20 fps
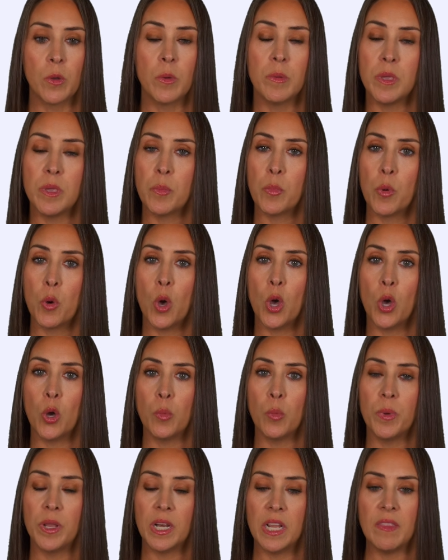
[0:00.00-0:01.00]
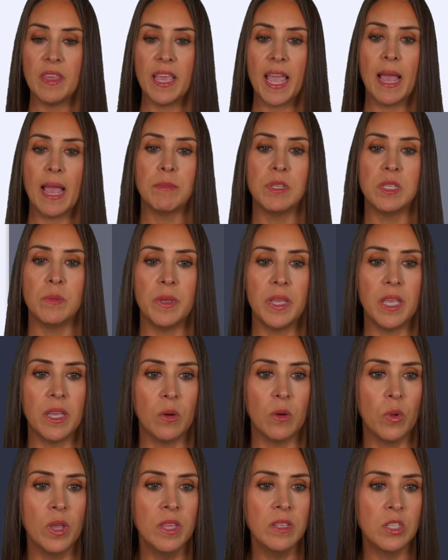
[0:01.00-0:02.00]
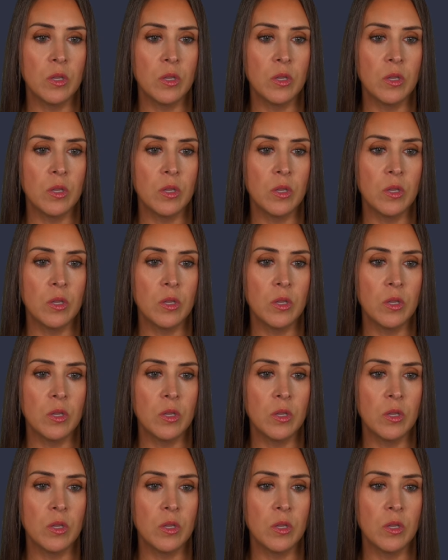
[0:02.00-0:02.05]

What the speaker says: like when people open the app to begin with.